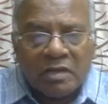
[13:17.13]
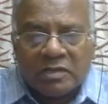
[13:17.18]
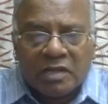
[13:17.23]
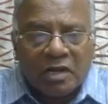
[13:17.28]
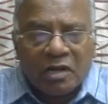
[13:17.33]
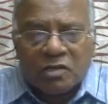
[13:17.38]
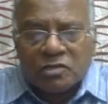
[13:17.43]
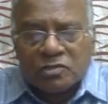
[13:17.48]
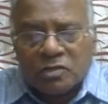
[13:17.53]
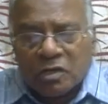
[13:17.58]

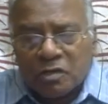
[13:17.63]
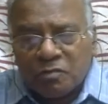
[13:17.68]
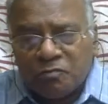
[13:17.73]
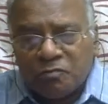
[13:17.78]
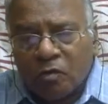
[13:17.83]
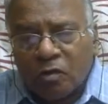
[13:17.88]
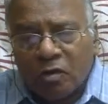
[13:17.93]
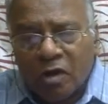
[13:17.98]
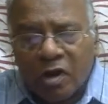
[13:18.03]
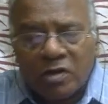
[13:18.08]
There are
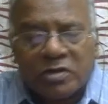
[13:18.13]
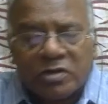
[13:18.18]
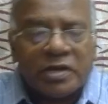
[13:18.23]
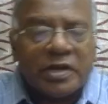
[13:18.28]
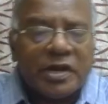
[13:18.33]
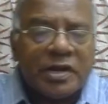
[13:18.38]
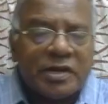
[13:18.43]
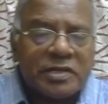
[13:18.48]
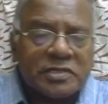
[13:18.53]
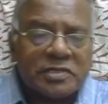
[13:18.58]
four
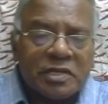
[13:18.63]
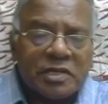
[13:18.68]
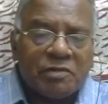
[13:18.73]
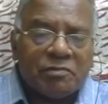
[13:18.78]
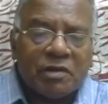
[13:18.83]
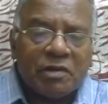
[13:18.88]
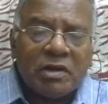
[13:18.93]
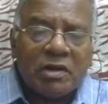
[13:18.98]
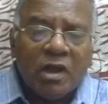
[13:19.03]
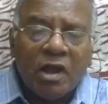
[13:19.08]
alternatives
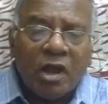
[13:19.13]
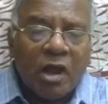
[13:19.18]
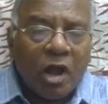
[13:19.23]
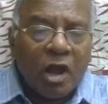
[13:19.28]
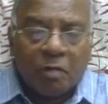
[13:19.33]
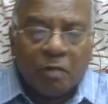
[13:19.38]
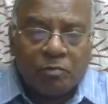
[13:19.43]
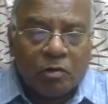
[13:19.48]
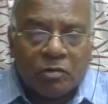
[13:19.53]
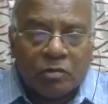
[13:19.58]
given.
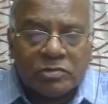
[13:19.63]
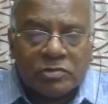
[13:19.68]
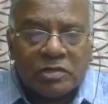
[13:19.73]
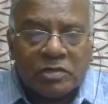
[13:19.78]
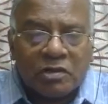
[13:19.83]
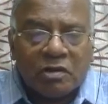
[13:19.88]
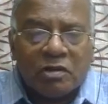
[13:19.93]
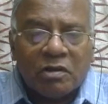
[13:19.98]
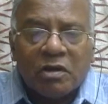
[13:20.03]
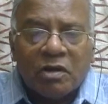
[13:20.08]
Of course,
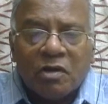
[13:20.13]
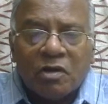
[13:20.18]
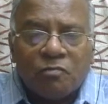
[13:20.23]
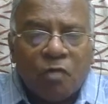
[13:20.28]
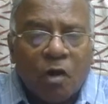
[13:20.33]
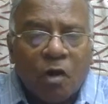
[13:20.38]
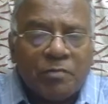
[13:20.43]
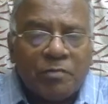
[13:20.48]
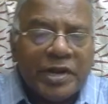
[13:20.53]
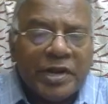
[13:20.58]

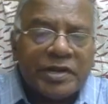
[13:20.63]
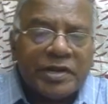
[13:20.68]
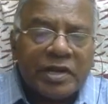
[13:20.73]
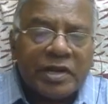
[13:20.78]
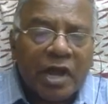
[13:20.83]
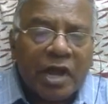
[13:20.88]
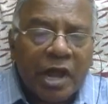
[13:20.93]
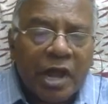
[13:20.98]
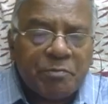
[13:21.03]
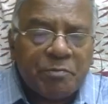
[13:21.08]

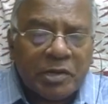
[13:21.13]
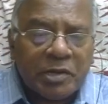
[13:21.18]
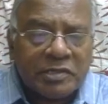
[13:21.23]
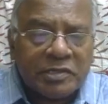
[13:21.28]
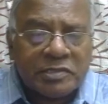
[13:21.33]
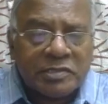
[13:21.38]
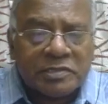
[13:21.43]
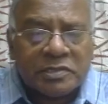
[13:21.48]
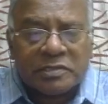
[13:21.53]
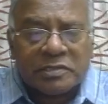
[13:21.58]
formulating a
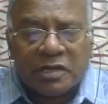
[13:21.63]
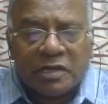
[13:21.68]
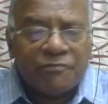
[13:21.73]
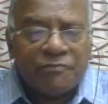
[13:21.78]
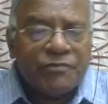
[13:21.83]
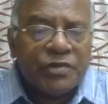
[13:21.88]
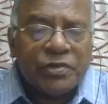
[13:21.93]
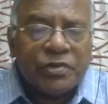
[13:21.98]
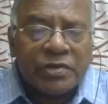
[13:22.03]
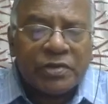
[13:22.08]
hypothesis,
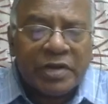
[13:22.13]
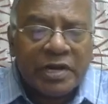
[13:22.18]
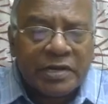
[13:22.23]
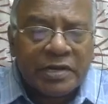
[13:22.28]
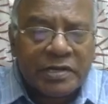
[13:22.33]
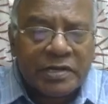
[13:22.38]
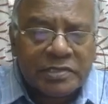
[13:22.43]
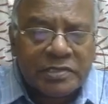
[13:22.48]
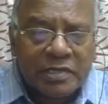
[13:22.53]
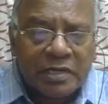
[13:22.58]
reviewing
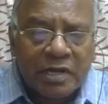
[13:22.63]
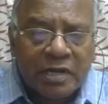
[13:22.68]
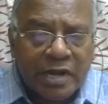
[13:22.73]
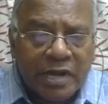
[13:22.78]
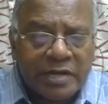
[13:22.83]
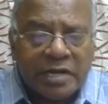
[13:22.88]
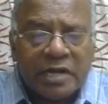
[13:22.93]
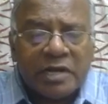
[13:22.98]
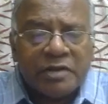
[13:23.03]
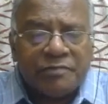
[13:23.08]
literature,
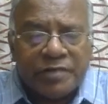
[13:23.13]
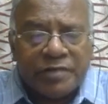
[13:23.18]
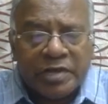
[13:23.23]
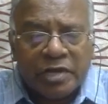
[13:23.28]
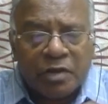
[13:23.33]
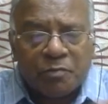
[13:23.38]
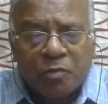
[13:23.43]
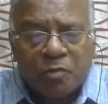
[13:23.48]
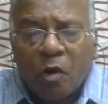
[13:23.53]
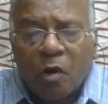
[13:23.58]

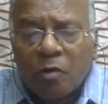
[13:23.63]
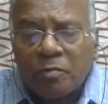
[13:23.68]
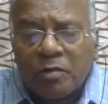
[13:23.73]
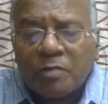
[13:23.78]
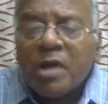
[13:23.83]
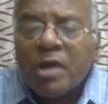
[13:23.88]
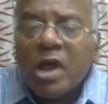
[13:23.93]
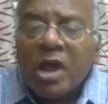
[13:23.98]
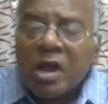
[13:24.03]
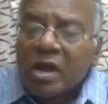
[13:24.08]
identifying a
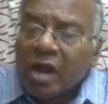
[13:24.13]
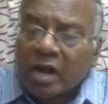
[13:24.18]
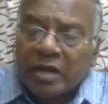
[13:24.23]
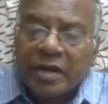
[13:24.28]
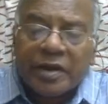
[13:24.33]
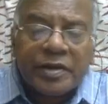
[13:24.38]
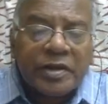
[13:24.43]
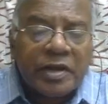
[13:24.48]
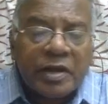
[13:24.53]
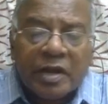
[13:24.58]
problem,
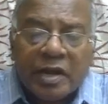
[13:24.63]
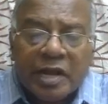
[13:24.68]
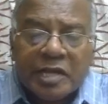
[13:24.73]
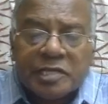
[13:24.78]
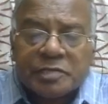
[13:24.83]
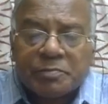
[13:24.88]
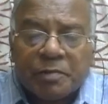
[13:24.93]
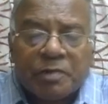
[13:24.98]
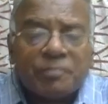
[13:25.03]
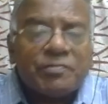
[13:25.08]
conducting an
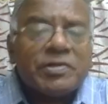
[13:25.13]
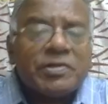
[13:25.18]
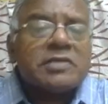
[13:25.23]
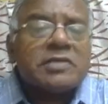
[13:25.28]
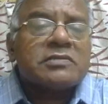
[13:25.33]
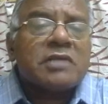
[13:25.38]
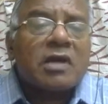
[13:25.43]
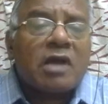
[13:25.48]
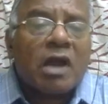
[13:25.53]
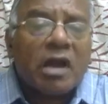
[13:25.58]
experiment. Which
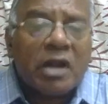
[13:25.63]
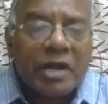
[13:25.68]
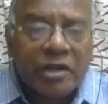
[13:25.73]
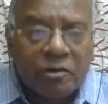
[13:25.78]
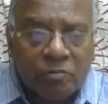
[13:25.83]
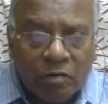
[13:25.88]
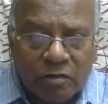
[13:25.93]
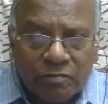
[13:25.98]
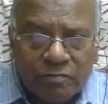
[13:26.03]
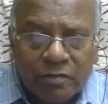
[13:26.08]
is the
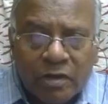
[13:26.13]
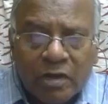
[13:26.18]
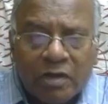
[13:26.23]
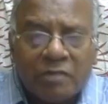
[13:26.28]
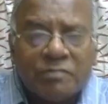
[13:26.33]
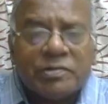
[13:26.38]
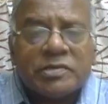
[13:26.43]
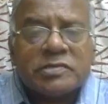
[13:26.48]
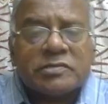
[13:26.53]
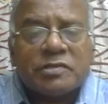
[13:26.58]
correct one?
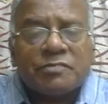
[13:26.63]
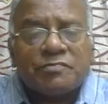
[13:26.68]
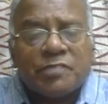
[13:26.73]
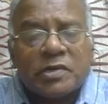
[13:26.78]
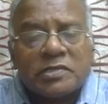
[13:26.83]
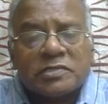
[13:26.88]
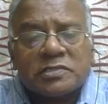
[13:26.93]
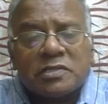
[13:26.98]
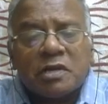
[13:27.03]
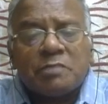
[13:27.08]
Which is the
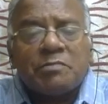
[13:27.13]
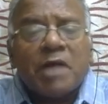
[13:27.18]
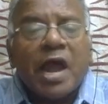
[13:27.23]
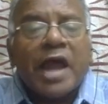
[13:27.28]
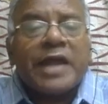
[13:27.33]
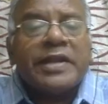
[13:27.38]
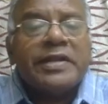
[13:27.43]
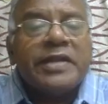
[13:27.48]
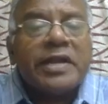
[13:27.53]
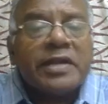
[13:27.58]
first step?
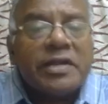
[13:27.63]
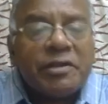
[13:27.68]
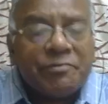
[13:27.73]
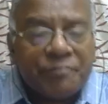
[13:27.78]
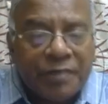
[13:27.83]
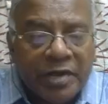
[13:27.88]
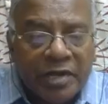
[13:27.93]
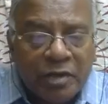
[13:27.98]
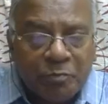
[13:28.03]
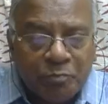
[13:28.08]

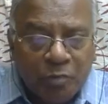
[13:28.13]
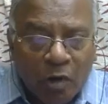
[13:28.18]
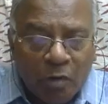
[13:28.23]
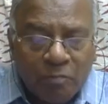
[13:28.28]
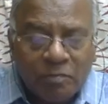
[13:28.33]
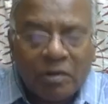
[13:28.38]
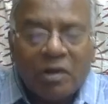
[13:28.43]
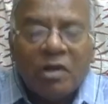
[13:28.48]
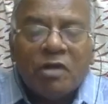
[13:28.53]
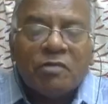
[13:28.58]
Identifying a
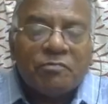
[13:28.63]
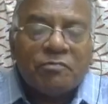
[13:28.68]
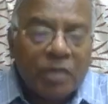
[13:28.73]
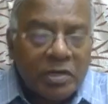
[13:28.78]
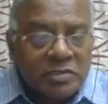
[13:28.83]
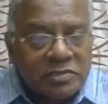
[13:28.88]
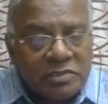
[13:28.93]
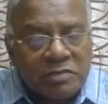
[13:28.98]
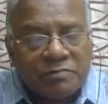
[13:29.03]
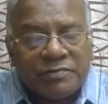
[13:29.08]
problem.
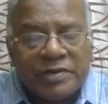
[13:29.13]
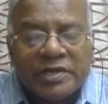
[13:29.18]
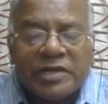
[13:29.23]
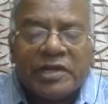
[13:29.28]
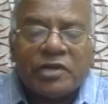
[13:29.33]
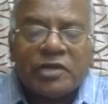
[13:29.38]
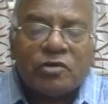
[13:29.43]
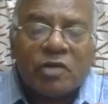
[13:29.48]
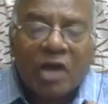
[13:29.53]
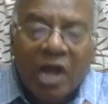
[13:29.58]
First, we
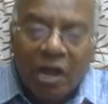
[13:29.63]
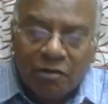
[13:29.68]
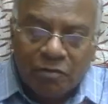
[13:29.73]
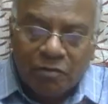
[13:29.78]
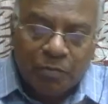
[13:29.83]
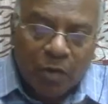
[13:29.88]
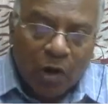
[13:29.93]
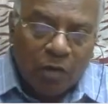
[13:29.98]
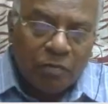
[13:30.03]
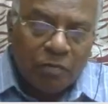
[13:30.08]
need to have
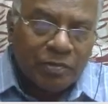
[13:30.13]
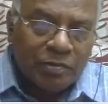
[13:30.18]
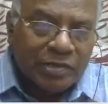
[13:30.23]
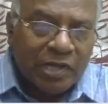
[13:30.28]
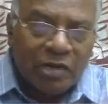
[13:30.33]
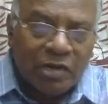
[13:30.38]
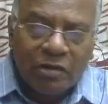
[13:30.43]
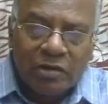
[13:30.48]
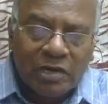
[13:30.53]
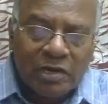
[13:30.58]
a problem.
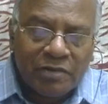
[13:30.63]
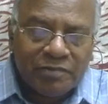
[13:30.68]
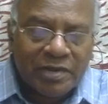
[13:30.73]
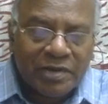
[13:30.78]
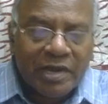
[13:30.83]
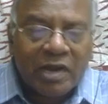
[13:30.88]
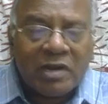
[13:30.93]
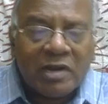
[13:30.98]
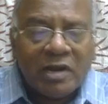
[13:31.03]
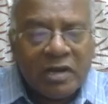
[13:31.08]
Then only we
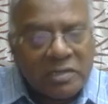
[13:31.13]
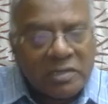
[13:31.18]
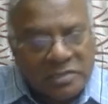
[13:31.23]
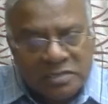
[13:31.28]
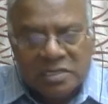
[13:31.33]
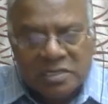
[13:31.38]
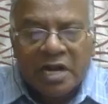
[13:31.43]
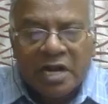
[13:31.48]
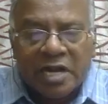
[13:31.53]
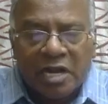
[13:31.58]
can
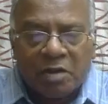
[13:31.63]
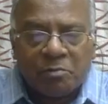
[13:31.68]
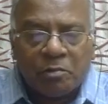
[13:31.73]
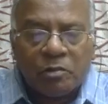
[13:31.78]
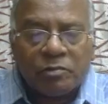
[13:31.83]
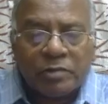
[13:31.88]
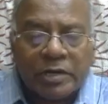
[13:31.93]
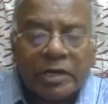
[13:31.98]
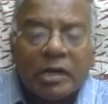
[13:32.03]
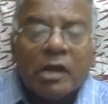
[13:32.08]
study
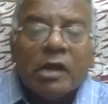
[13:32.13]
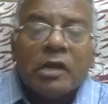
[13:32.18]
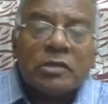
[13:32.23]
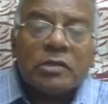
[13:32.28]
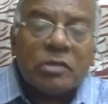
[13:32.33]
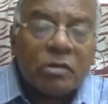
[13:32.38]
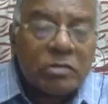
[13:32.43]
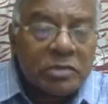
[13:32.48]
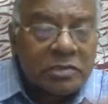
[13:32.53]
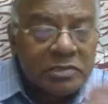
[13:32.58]
about it.
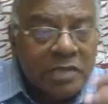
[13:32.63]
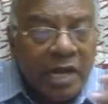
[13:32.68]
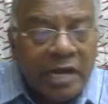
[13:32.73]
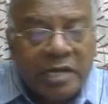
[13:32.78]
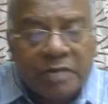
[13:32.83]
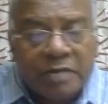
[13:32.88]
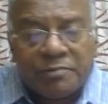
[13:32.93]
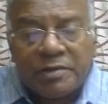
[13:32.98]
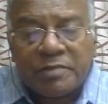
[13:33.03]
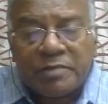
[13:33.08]
So, the
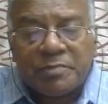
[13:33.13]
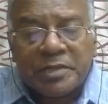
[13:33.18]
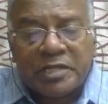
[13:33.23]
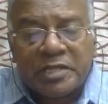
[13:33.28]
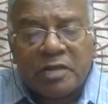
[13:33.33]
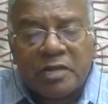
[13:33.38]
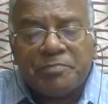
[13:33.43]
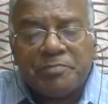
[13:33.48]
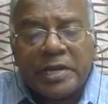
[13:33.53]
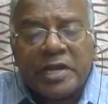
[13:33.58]
scientific
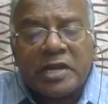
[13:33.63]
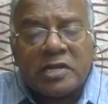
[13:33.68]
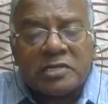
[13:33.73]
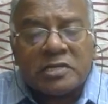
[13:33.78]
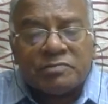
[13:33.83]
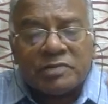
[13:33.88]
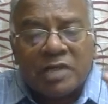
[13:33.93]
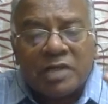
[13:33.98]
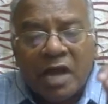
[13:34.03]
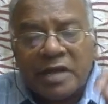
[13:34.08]
method
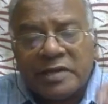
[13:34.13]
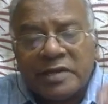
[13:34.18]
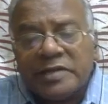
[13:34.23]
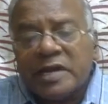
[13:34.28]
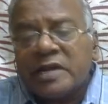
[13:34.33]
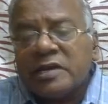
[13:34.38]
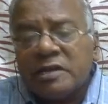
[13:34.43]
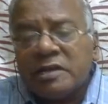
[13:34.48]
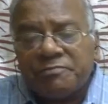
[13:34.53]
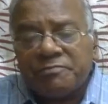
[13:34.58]
begins with
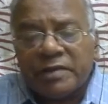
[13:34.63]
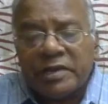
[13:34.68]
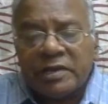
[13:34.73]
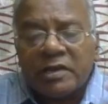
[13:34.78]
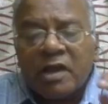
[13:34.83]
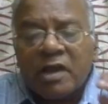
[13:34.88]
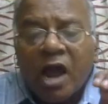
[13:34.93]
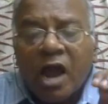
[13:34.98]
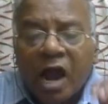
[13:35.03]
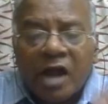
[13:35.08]

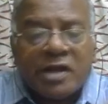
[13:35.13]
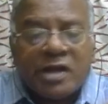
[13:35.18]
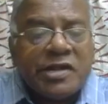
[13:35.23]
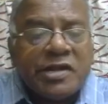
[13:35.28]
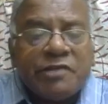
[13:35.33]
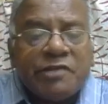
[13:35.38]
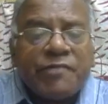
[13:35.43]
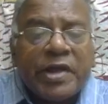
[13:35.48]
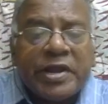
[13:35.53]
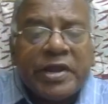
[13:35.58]
identifying and
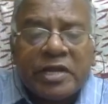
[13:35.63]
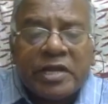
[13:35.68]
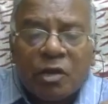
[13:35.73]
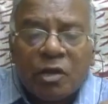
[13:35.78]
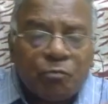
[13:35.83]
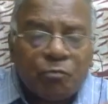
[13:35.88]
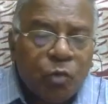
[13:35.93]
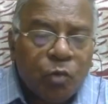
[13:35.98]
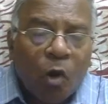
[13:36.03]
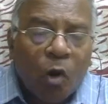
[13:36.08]
defining
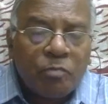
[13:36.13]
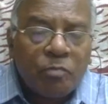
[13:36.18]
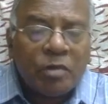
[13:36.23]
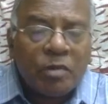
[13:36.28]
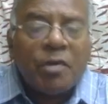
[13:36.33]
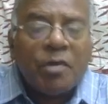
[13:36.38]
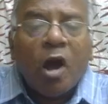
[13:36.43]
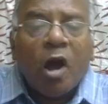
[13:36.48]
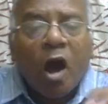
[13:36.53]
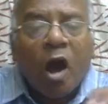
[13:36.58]
a
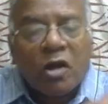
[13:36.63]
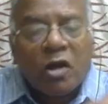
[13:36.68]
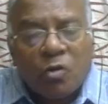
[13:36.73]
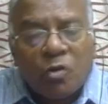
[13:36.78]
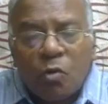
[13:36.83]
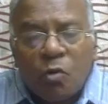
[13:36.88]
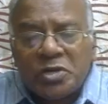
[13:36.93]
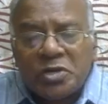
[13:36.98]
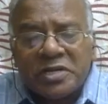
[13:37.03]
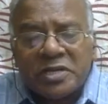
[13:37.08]
problem or
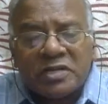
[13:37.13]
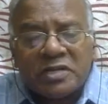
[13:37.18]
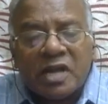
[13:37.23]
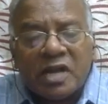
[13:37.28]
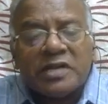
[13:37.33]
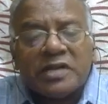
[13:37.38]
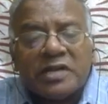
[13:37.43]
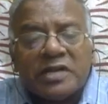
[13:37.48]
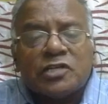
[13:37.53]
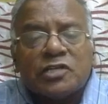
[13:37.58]
question
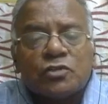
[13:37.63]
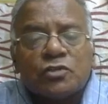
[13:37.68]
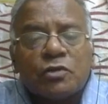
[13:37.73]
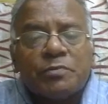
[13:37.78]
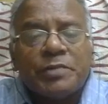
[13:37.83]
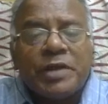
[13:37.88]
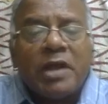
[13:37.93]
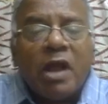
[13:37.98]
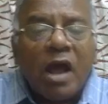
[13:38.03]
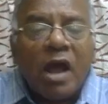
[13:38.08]
that needs to
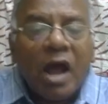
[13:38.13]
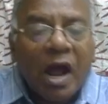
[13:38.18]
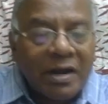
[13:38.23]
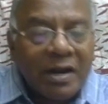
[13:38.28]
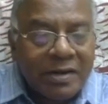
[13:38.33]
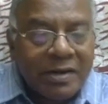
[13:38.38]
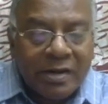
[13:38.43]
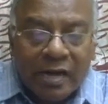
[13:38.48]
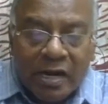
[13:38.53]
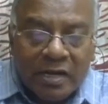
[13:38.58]
be
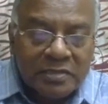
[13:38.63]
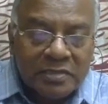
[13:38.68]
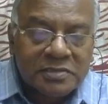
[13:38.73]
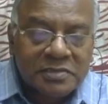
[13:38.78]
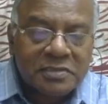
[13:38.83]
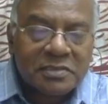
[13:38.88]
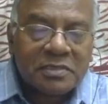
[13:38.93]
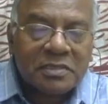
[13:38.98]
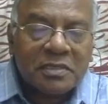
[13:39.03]
addressed.